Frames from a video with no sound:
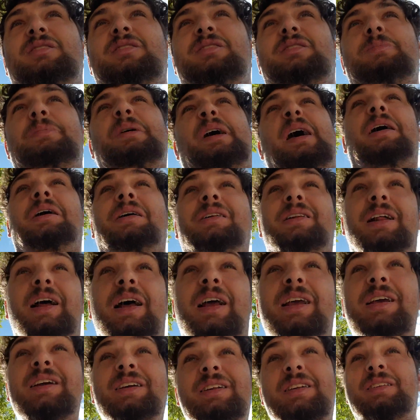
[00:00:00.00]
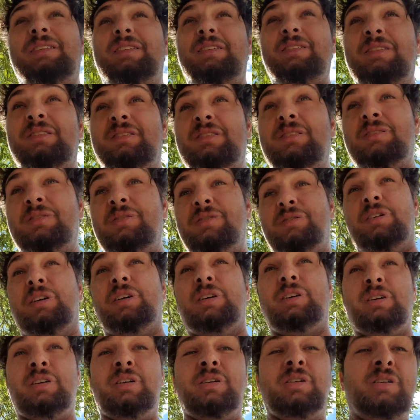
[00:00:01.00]
backlight
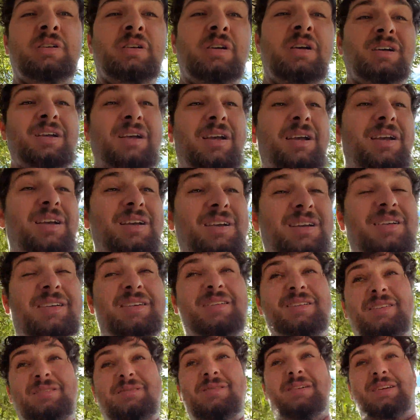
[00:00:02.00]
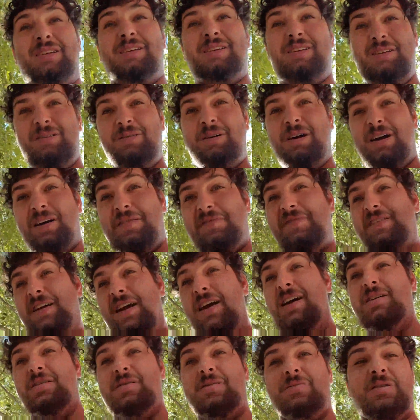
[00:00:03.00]
for what you have
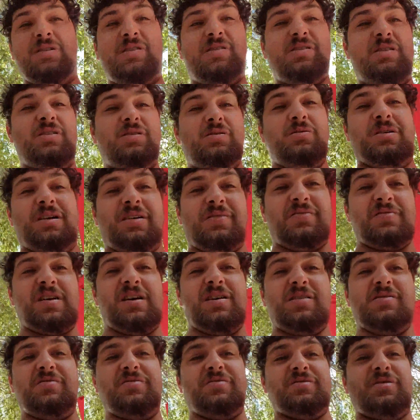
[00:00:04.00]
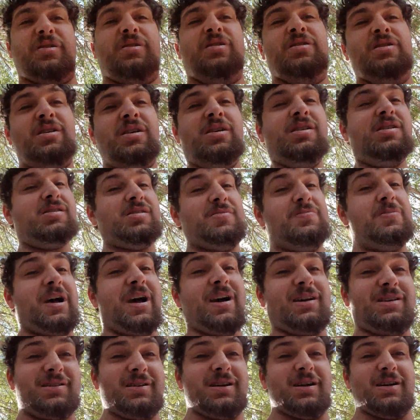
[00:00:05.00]
now for the
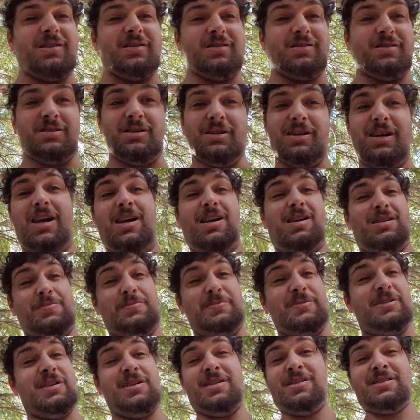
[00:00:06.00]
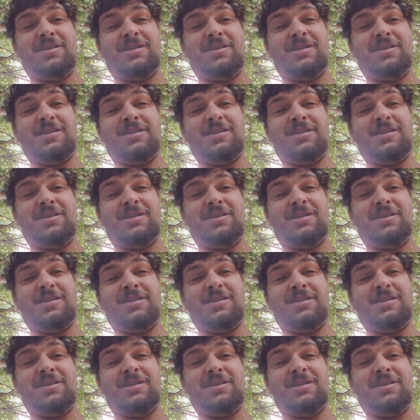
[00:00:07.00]
backlight on your games.